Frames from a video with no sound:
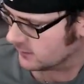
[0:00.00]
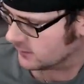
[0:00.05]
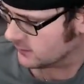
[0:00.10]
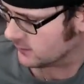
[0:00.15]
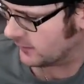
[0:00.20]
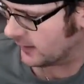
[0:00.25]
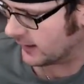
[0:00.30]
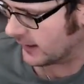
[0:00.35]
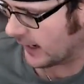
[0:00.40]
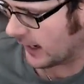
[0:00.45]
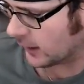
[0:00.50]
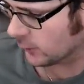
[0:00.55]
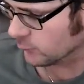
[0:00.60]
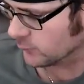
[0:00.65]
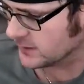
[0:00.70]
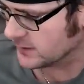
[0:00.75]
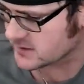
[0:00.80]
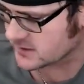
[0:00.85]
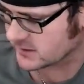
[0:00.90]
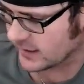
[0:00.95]
They are
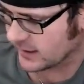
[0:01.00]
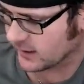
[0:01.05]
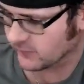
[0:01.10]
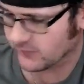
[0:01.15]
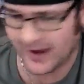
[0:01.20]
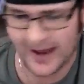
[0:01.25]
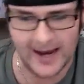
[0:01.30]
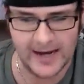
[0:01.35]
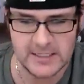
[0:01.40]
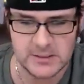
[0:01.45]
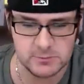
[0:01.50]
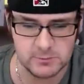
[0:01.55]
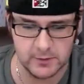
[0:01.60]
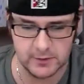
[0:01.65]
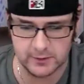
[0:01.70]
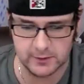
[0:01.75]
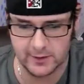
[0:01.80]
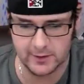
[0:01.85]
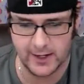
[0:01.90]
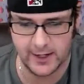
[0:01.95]
they are the highest
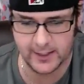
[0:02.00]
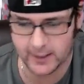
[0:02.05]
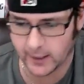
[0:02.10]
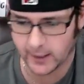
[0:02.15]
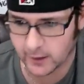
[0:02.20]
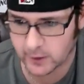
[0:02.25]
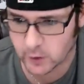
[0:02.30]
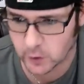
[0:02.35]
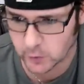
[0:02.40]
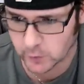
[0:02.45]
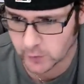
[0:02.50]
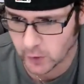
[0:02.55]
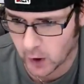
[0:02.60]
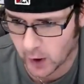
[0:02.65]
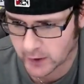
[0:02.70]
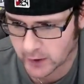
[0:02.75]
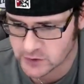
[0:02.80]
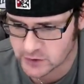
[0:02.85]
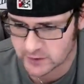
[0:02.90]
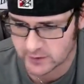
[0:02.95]
bidder on our current
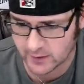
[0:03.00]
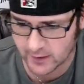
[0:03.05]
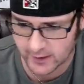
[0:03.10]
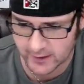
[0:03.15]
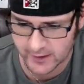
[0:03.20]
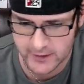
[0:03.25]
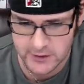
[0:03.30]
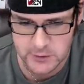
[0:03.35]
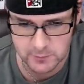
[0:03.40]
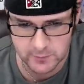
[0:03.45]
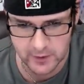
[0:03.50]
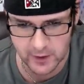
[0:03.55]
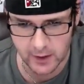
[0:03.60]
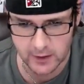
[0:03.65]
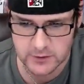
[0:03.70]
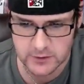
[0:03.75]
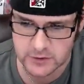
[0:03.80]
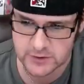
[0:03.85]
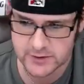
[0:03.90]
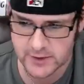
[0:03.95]
auction on HMB
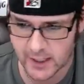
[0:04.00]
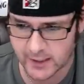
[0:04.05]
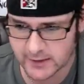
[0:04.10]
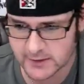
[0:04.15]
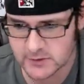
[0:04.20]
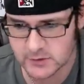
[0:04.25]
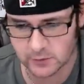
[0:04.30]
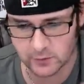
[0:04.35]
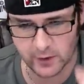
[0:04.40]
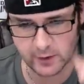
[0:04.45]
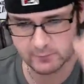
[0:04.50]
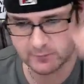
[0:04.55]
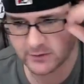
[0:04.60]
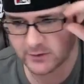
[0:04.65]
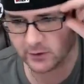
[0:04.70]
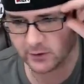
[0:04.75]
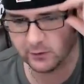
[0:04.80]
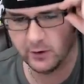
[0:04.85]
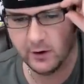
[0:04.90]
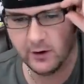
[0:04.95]
Auctions on Instagram. So
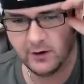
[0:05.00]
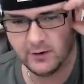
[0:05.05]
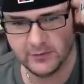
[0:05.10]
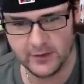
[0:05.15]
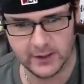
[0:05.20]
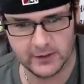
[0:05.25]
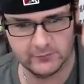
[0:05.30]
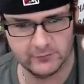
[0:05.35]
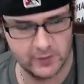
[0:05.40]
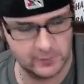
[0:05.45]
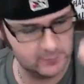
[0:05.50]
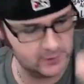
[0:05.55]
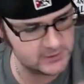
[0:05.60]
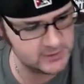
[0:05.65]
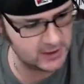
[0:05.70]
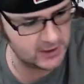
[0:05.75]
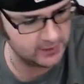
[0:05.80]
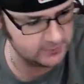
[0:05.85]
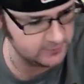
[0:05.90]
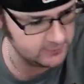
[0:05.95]
thank you very much,
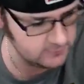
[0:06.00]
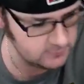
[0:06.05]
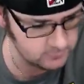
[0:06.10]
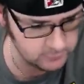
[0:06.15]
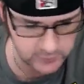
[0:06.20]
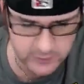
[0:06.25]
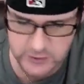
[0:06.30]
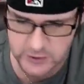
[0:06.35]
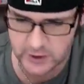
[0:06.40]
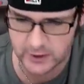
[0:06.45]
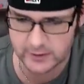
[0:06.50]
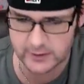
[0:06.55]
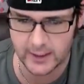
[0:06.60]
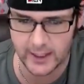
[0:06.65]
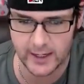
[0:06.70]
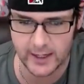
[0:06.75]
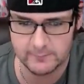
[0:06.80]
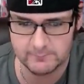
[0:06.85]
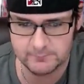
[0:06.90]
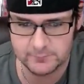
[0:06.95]
Haley. Appreciate
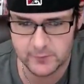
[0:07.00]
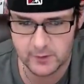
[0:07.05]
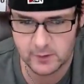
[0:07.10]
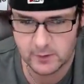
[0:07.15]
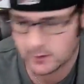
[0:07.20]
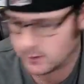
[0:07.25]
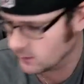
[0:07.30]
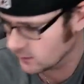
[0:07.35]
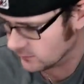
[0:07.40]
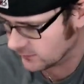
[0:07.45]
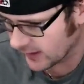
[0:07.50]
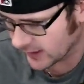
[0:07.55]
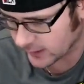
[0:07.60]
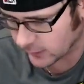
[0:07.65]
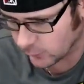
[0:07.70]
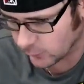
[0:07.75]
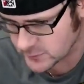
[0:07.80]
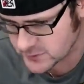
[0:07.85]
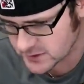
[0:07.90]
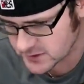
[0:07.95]
that. That
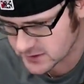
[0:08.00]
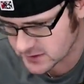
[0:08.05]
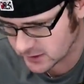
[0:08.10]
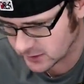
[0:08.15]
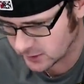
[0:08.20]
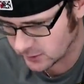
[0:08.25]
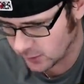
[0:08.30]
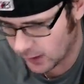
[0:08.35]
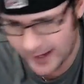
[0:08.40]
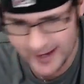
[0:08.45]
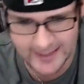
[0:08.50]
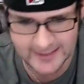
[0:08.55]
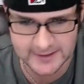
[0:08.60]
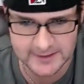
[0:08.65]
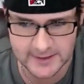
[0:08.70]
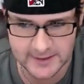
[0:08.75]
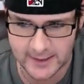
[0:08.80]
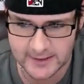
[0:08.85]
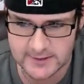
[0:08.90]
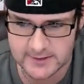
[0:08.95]
goes until eight
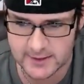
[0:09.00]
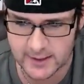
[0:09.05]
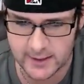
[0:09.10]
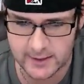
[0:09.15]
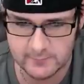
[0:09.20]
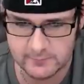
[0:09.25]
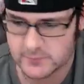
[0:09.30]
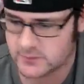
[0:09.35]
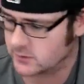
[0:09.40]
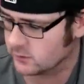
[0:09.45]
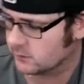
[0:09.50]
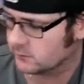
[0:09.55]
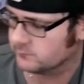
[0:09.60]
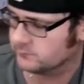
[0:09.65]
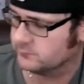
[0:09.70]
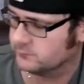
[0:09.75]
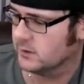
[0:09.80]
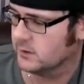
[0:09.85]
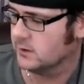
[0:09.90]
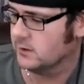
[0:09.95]
o'clock today. So
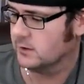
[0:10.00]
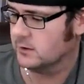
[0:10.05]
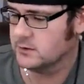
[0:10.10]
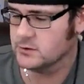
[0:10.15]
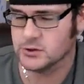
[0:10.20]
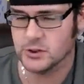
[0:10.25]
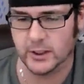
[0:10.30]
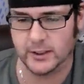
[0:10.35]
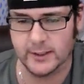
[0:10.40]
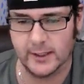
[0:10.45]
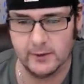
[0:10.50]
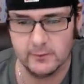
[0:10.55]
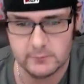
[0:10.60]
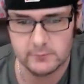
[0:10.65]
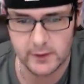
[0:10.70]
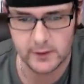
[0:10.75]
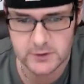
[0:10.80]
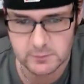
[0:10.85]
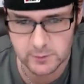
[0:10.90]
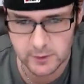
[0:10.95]
check it out,
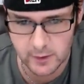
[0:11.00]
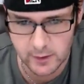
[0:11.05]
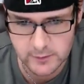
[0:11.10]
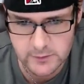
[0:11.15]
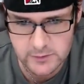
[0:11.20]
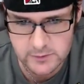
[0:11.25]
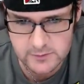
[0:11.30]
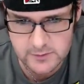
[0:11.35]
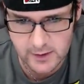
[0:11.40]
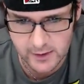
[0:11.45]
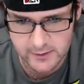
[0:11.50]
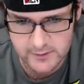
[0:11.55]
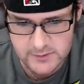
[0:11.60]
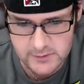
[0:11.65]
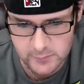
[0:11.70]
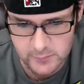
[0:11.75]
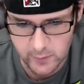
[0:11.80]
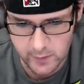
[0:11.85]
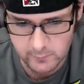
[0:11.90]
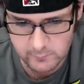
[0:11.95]
HMB Auctions on
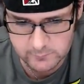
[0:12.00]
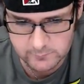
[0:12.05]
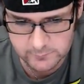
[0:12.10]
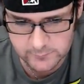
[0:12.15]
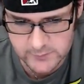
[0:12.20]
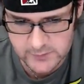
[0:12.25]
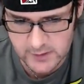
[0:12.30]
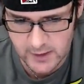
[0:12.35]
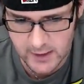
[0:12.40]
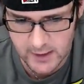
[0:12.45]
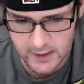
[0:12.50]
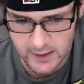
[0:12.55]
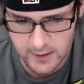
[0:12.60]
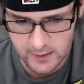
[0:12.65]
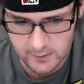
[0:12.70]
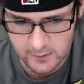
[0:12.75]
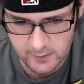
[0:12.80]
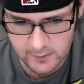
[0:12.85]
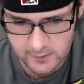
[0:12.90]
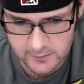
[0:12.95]
Instagram. It's a
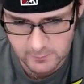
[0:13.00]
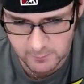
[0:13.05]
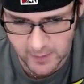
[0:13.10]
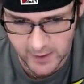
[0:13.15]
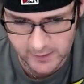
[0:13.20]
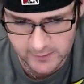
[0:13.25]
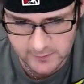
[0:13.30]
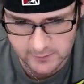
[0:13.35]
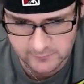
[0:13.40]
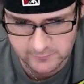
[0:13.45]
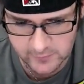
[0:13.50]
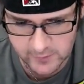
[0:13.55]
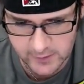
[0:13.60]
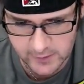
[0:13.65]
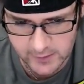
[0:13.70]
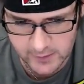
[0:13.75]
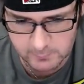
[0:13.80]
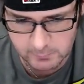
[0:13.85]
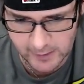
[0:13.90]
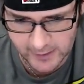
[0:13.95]
the Battle of
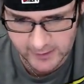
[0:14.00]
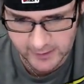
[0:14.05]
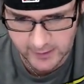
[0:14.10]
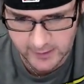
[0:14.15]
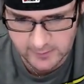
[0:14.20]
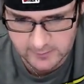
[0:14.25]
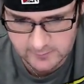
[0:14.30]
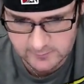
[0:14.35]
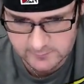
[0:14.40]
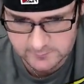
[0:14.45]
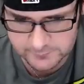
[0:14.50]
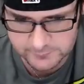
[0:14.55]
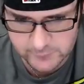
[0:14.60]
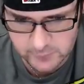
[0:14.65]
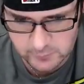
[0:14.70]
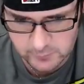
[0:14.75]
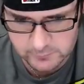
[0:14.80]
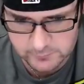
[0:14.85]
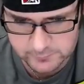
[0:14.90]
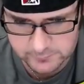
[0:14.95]
uh, Blackgate.
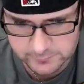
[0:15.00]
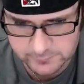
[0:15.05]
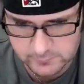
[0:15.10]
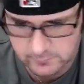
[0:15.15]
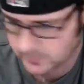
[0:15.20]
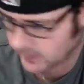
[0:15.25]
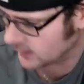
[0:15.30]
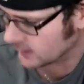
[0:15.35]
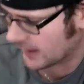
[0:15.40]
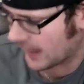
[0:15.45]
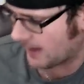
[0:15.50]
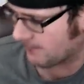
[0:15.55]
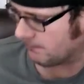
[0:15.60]
Battle uh,